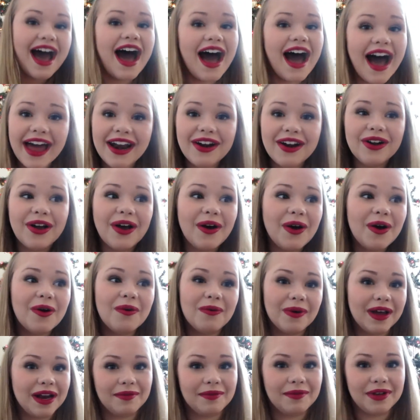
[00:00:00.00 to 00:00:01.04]
I don't know
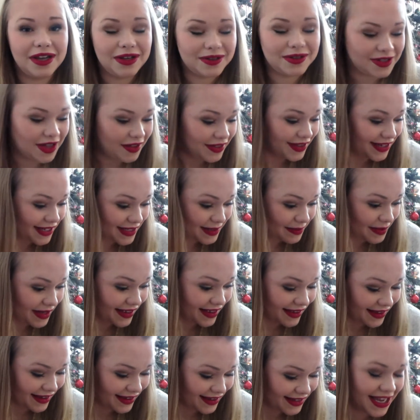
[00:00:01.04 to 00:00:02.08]
when I'm going to use all these
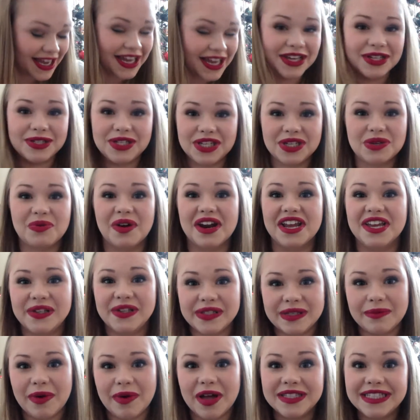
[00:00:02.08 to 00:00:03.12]
because I just want to
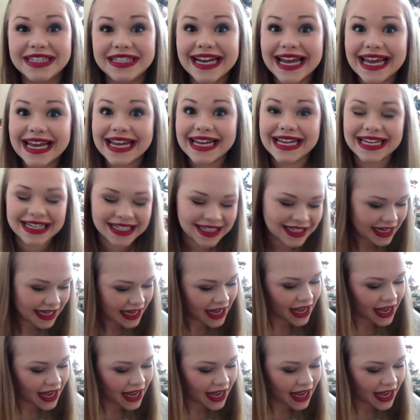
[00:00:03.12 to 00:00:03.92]
use them all today.